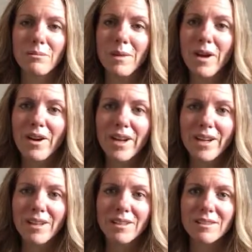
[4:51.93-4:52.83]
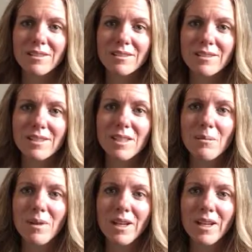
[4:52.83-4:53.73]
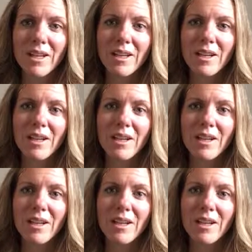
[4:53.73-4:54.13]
marry somebody